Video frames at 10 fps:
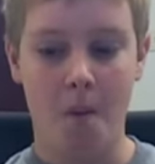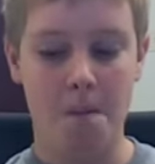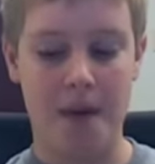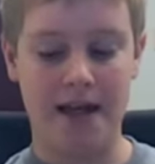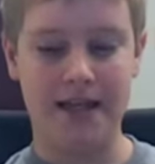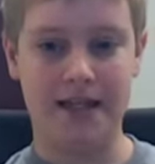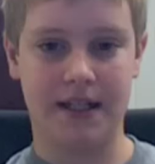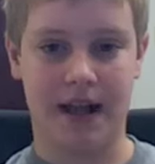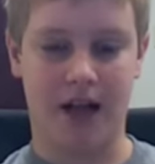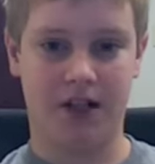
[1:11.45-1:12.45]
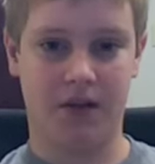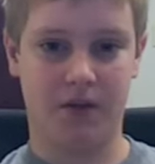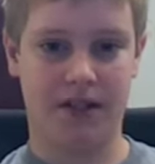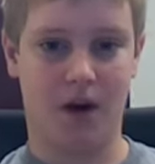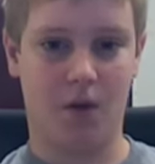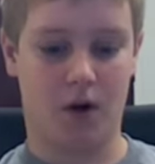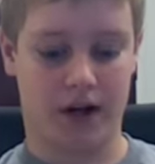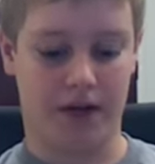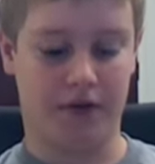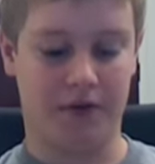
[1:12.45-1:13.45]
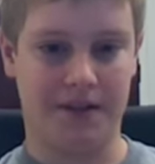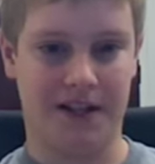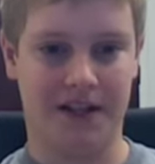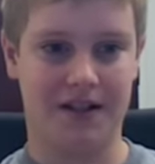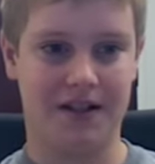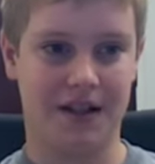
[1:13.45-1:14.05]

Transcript: Medicine actually was not working for me,